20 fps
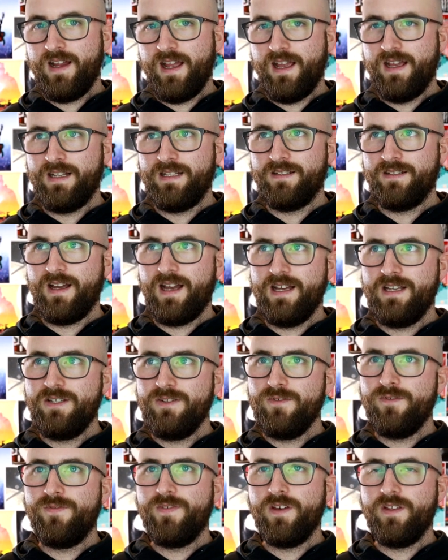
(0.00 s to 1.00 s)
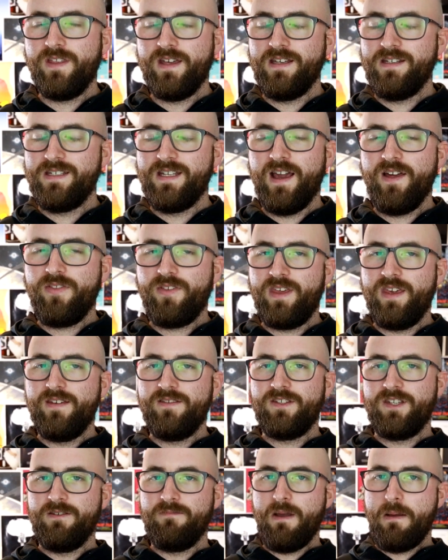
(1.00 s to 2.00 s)
And I do feel that death
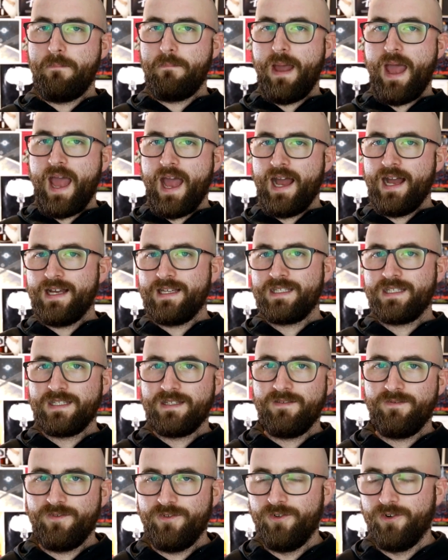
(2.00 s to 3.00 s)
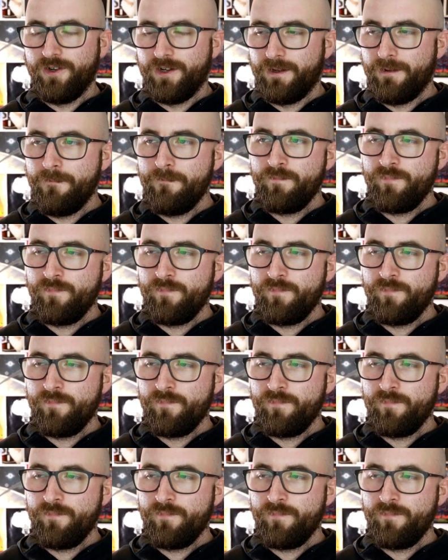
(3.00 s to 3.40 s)
gives him a pass for